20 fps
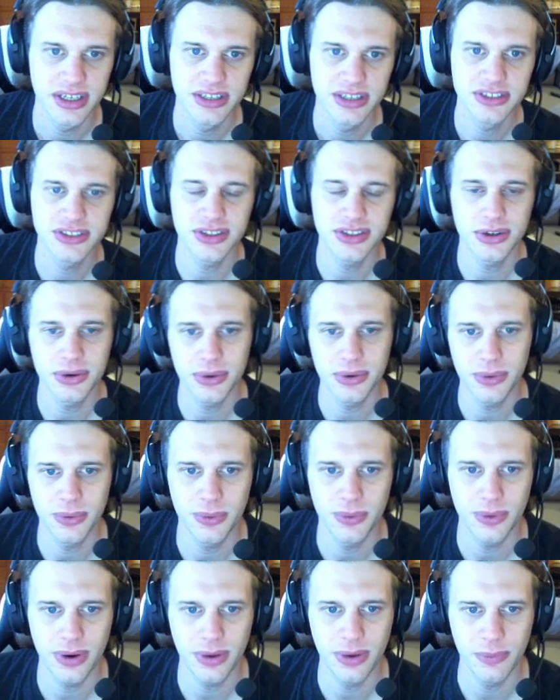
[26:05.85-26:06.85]

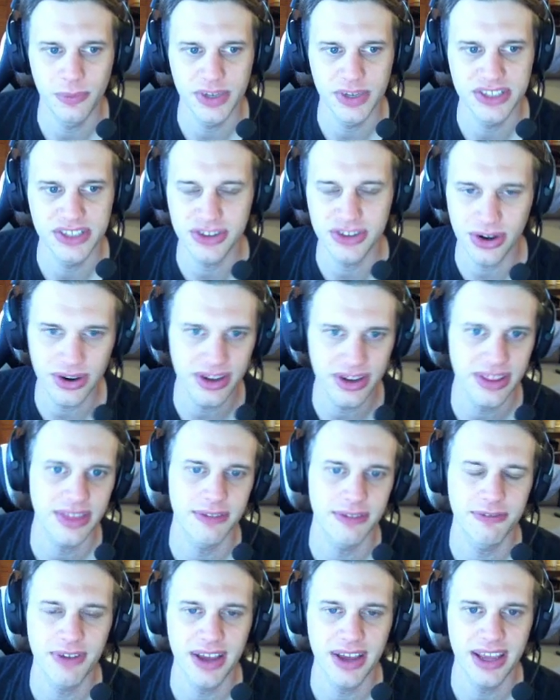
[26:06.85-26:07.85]
So we started the
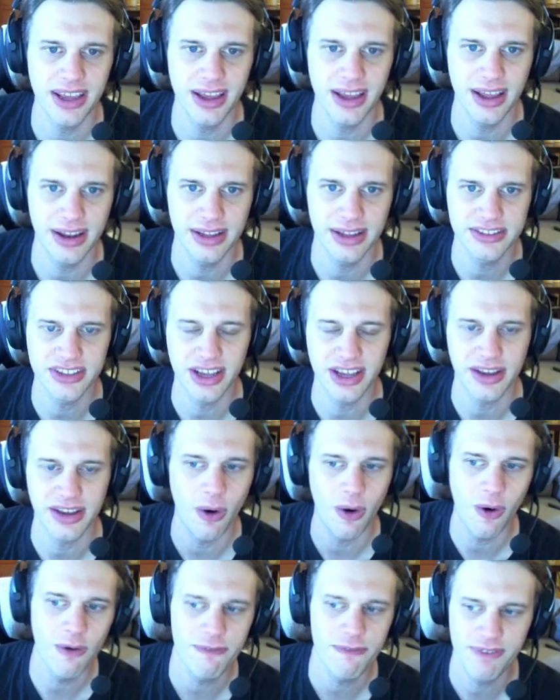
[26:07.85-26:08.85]
fight, and it's like
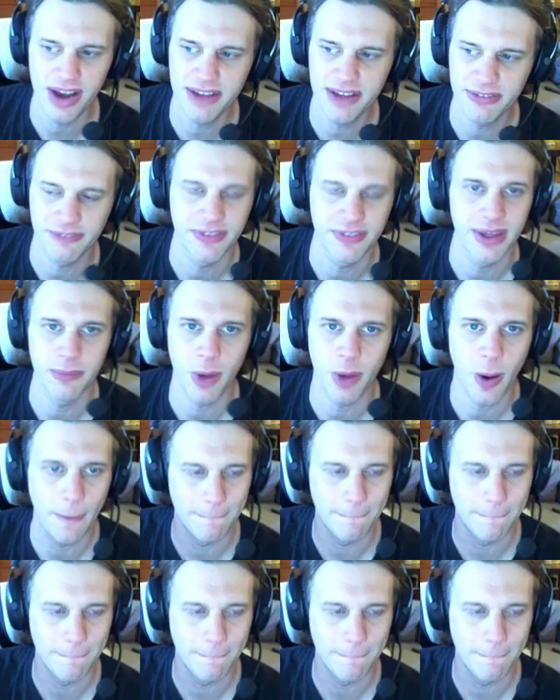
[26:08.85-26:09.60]
all five of them are